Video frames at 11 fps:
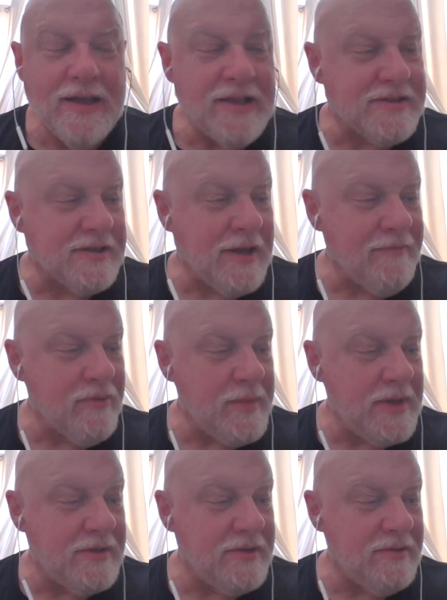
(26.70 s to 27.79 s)
it's time for
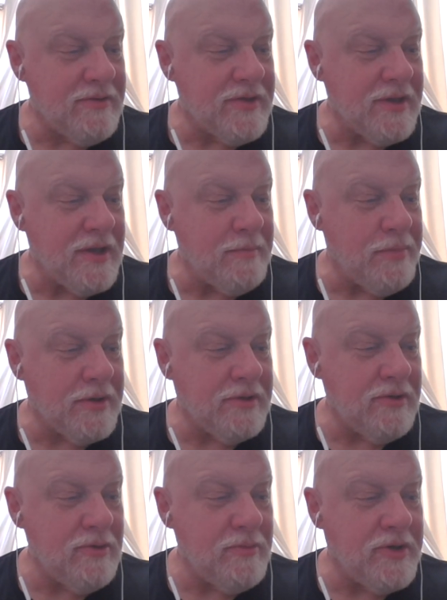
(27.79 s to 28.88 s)
me to do the
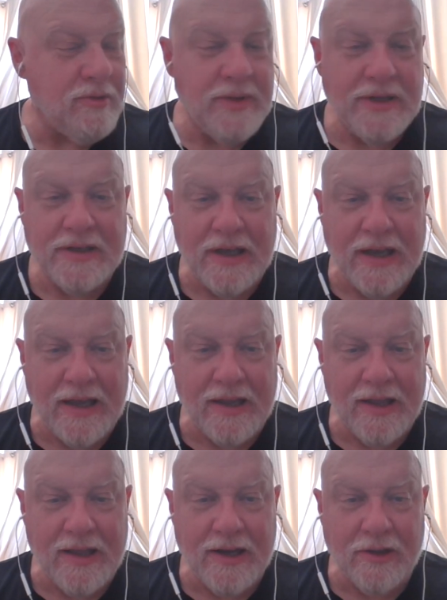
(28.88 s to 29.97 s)
BookTube newbie
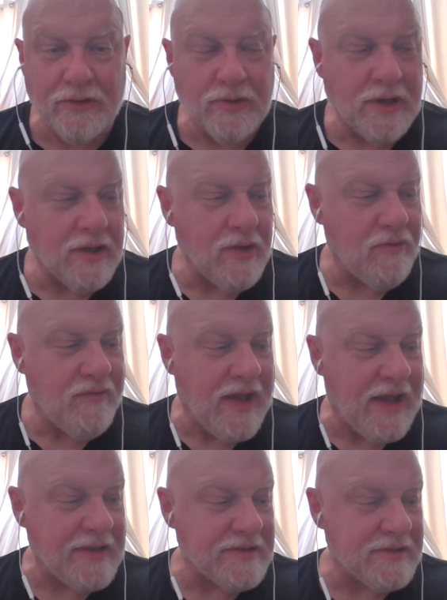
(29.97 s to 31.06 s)
tag, and I'll try and go
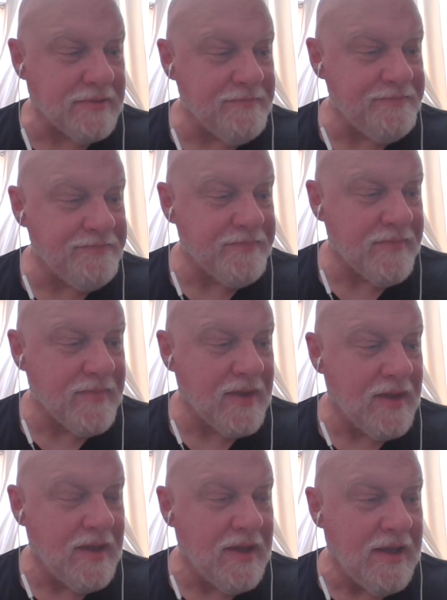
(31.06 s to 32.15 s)
fast,
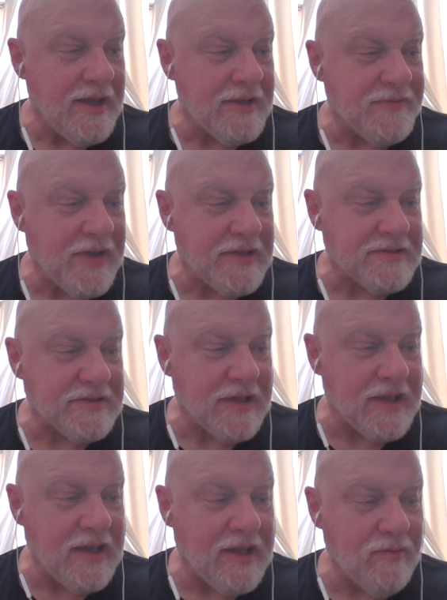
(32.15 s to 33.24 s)
as fast as I
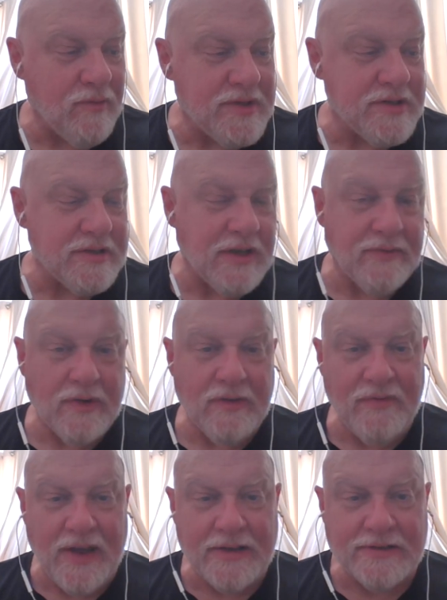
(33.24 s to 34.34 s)
can, which is not very
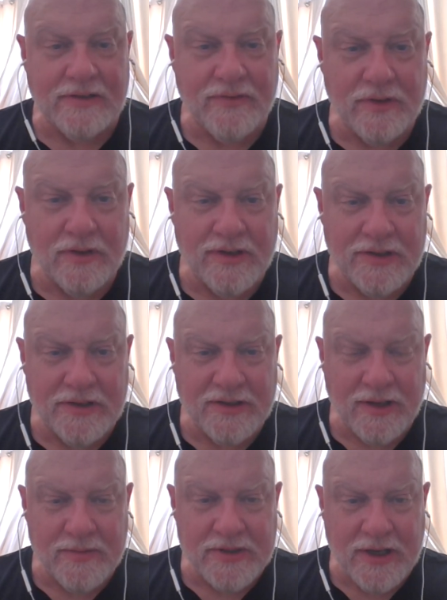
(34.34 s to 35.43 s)
fast if you look at the
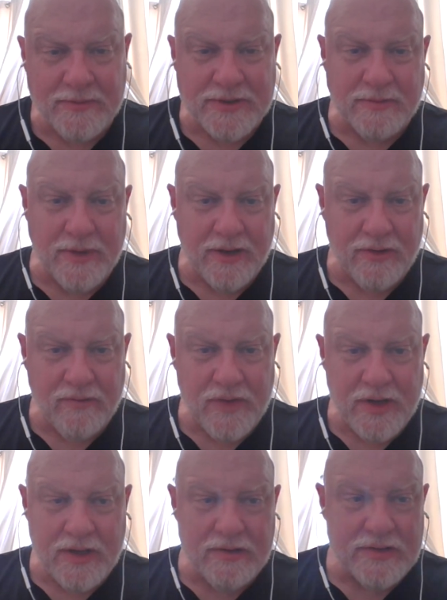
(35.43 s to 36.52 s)
timestamps on my other
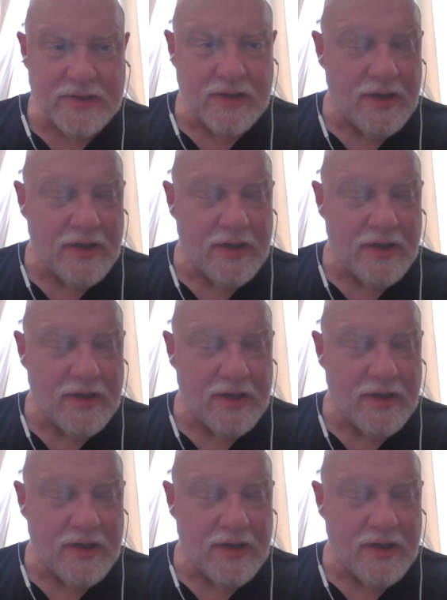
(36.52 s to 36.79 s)
videos.